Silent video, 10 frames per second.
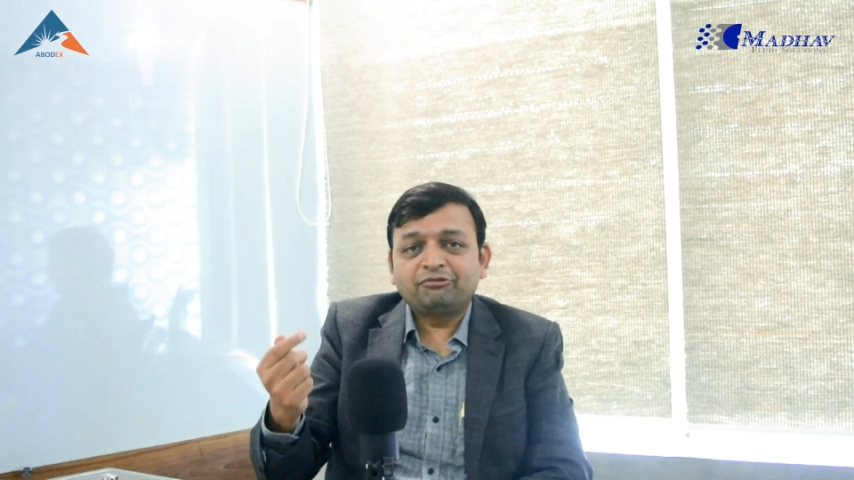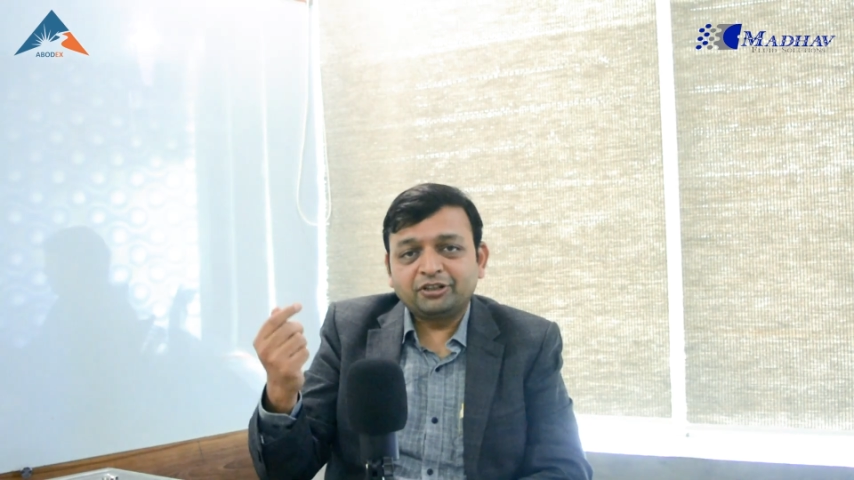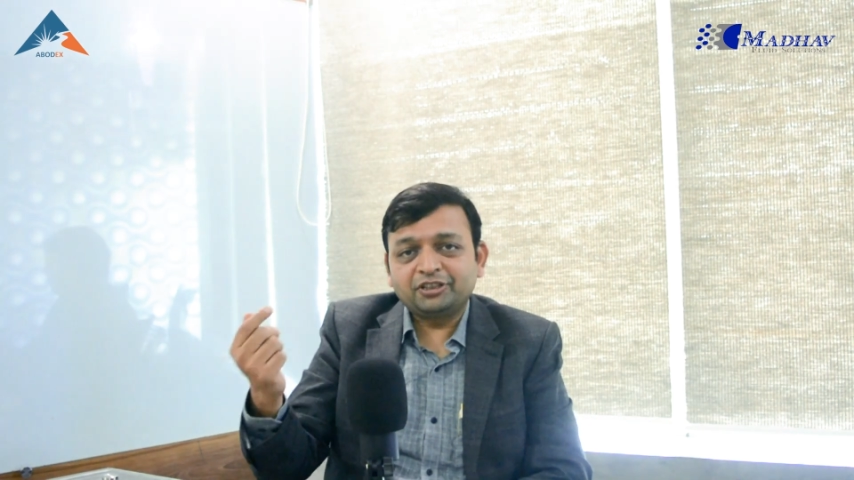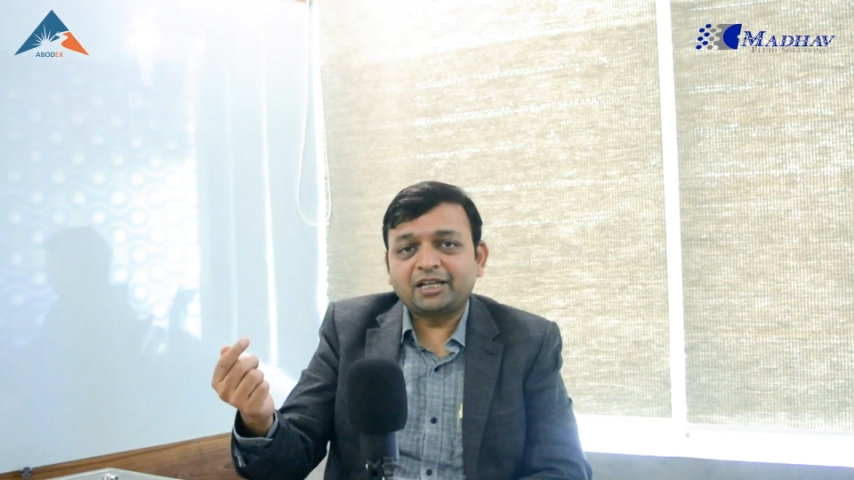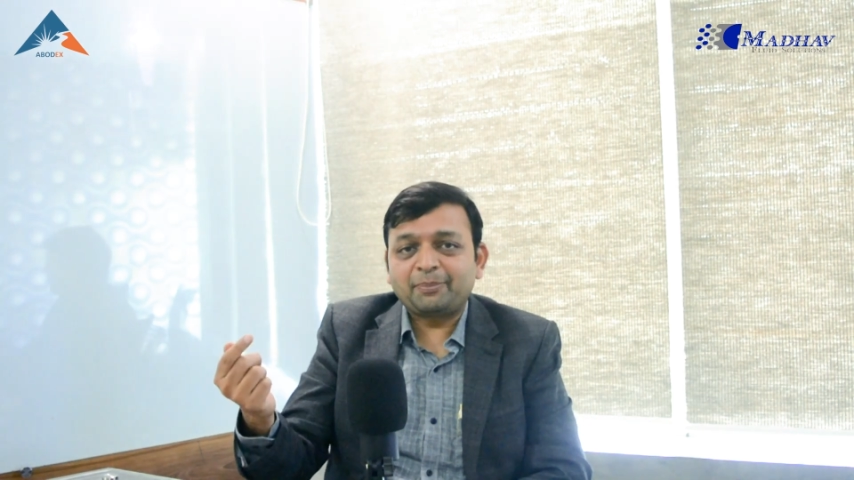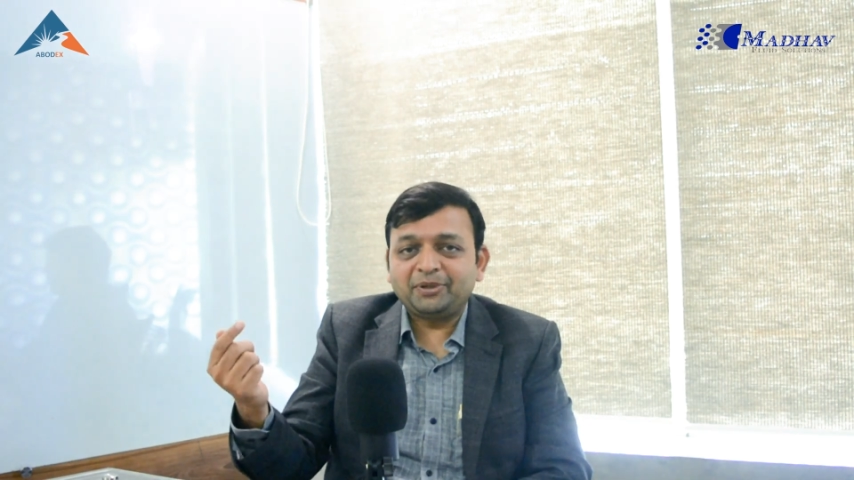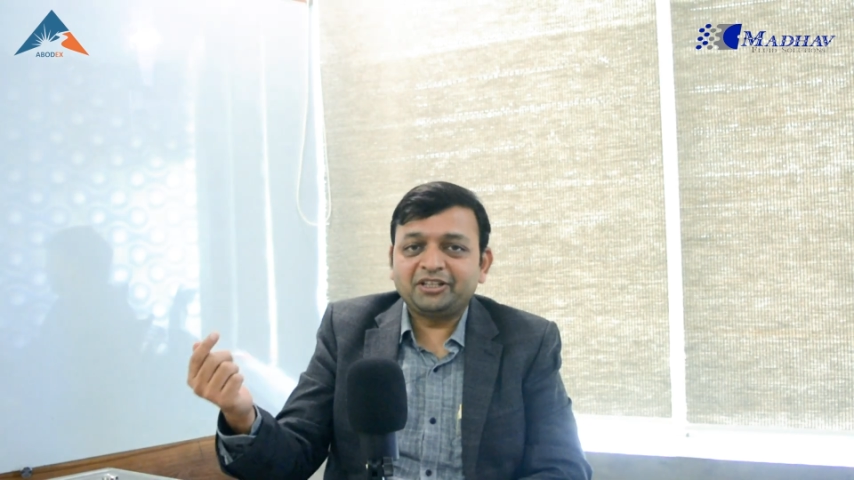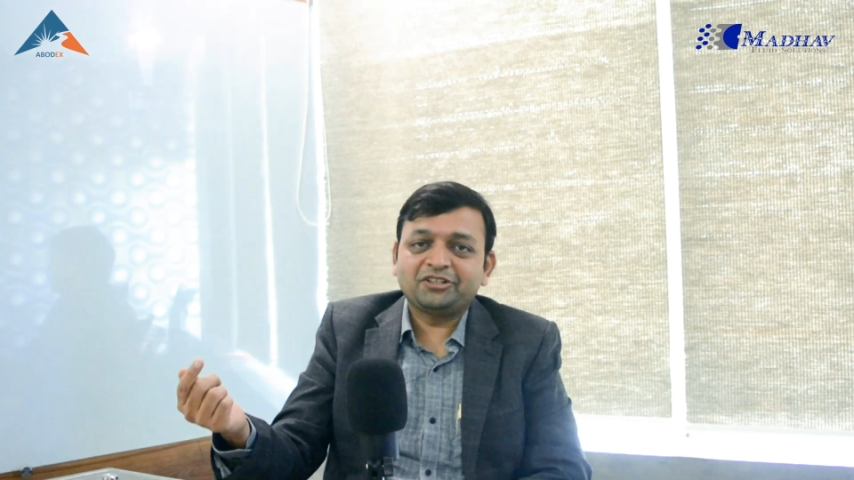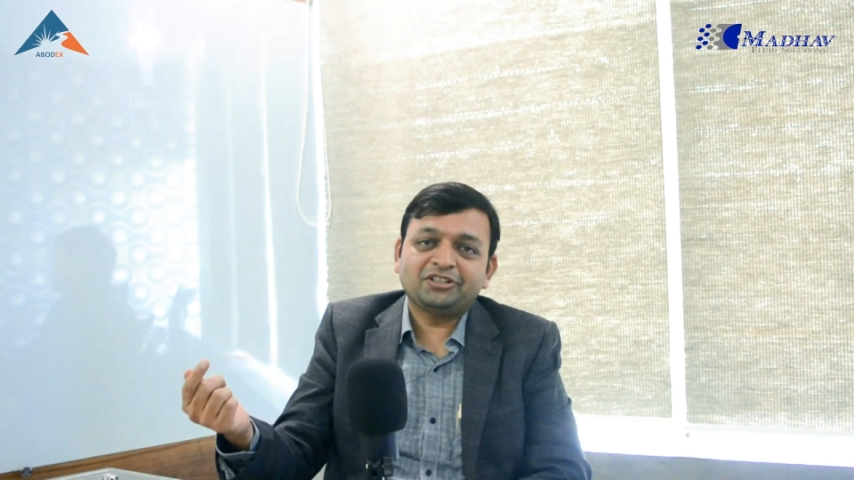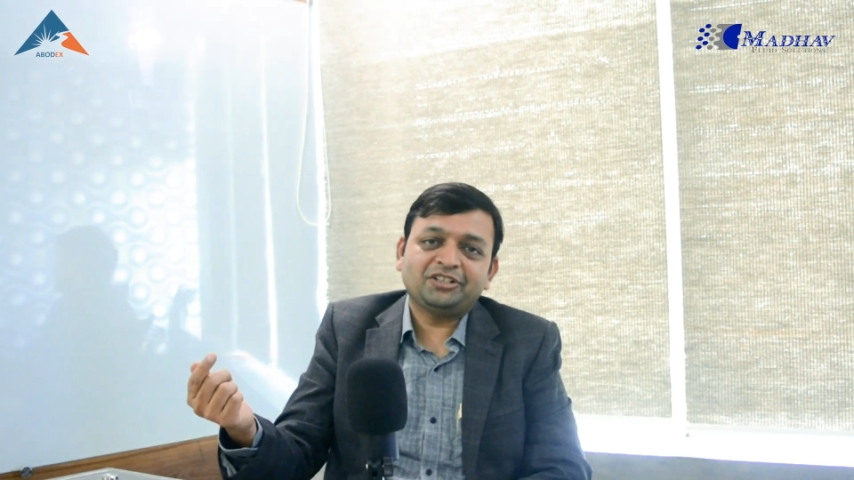for the
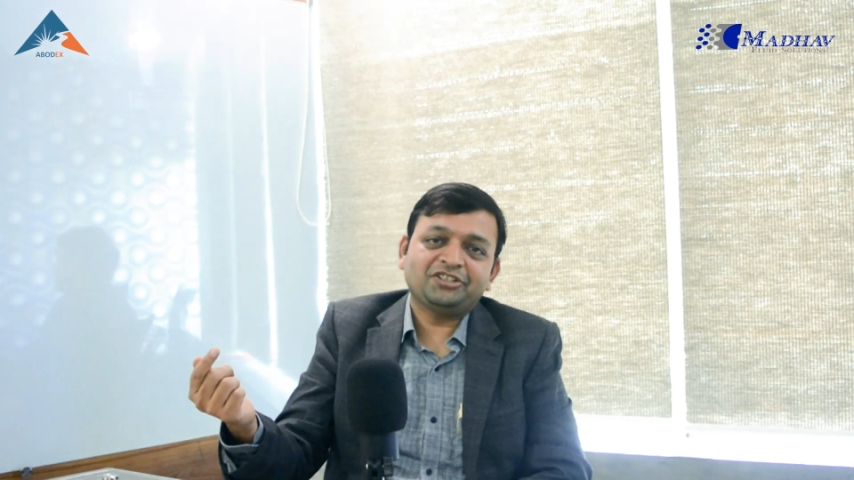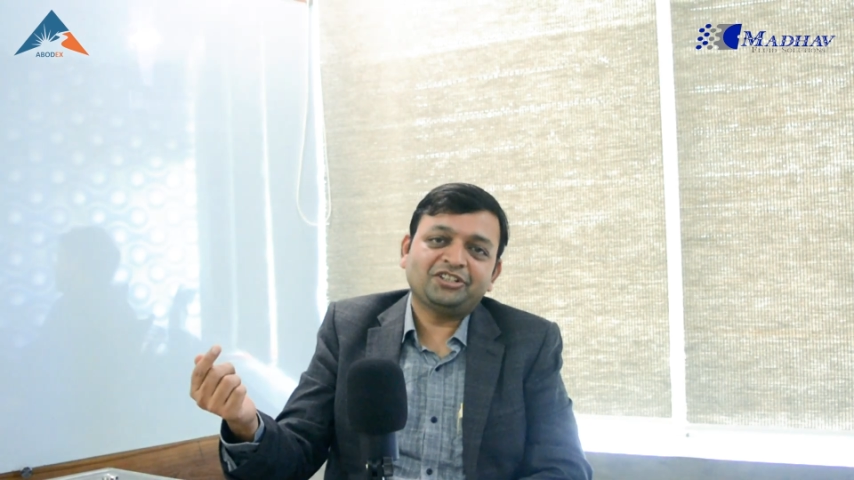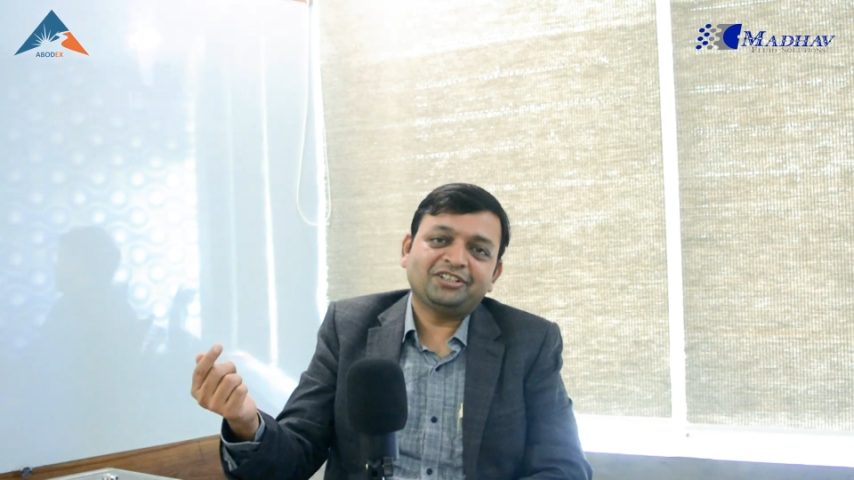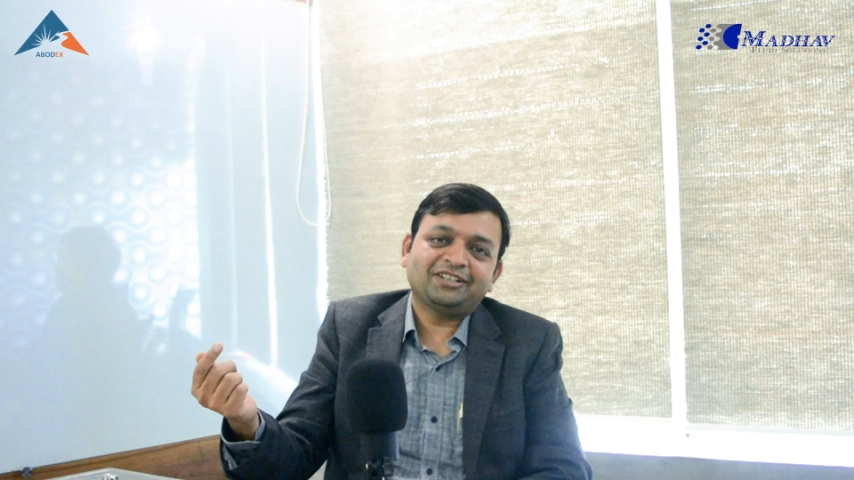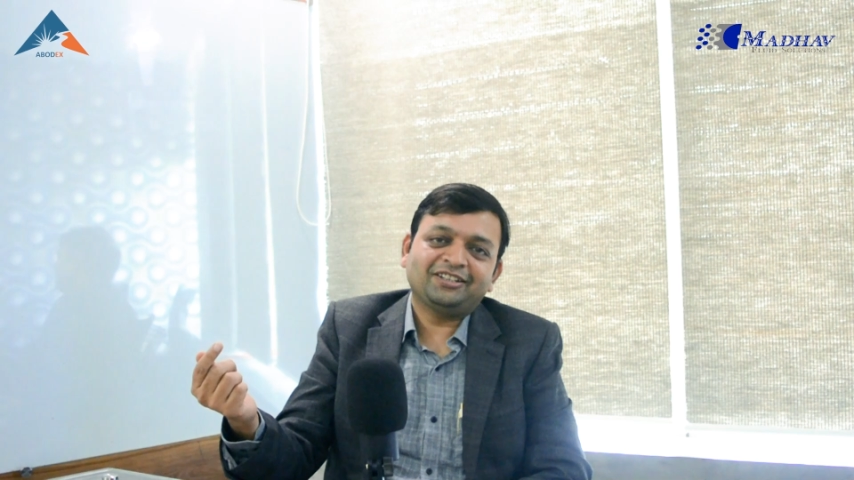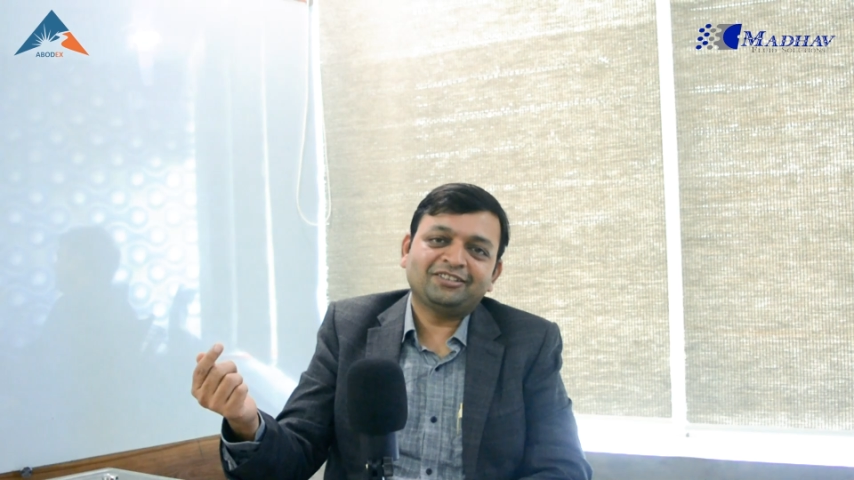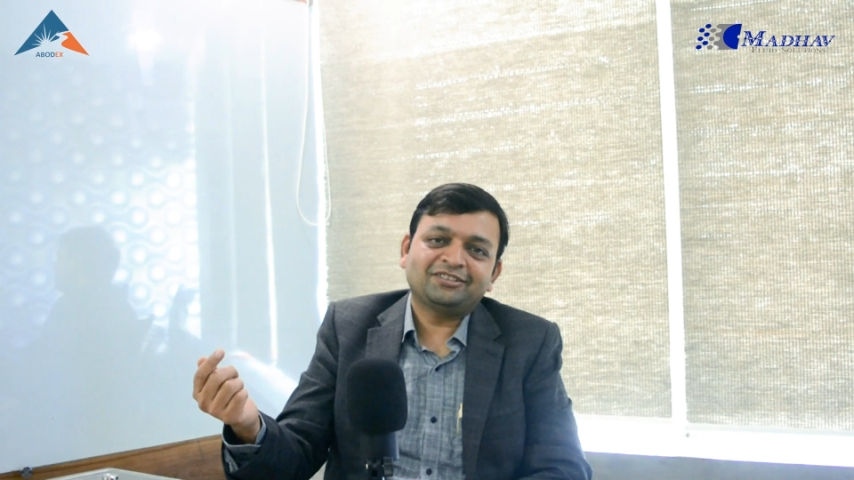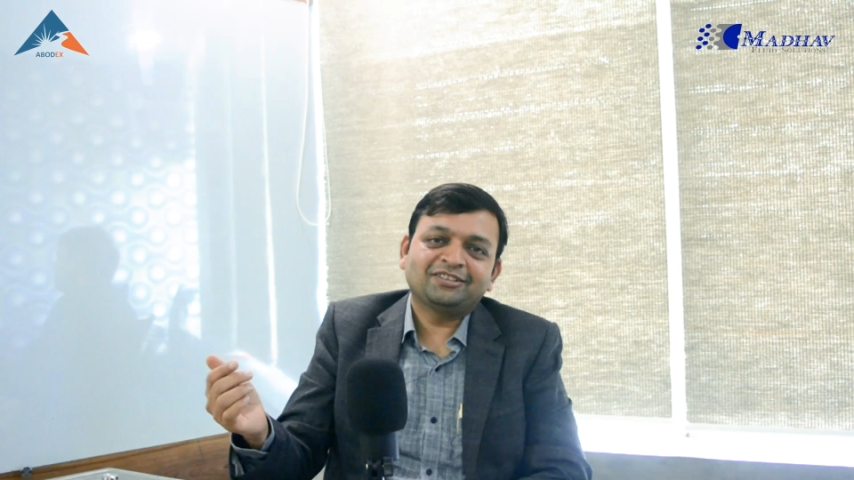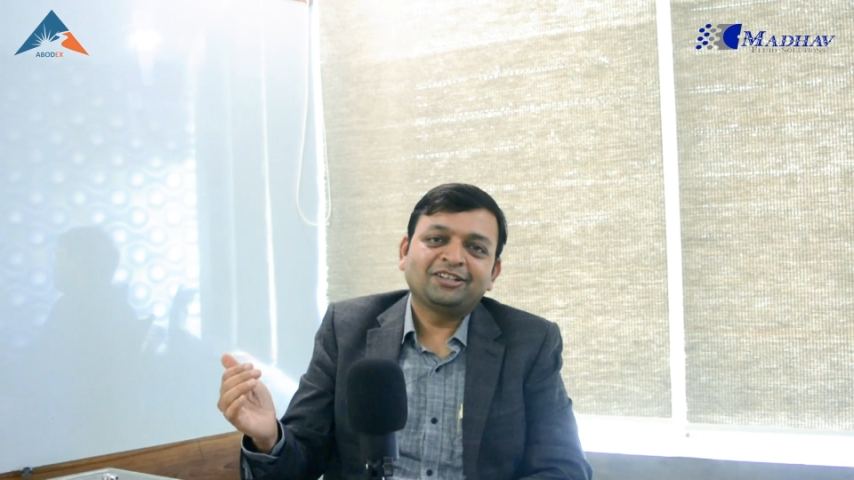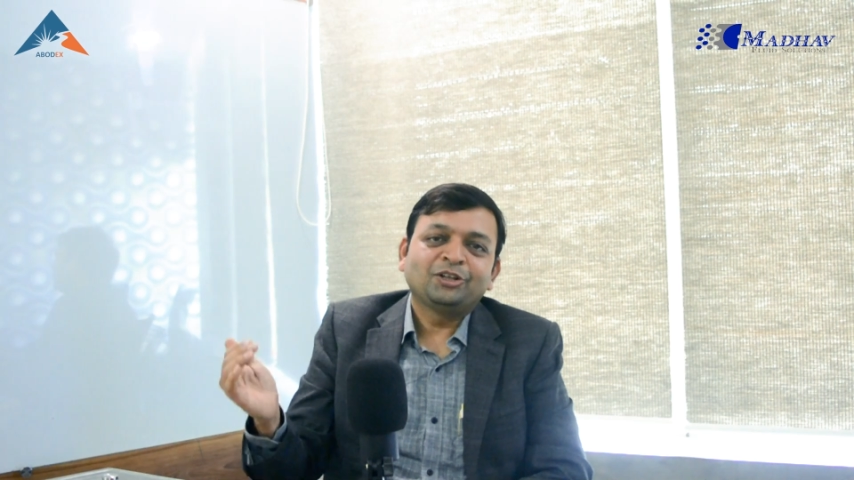application engineer is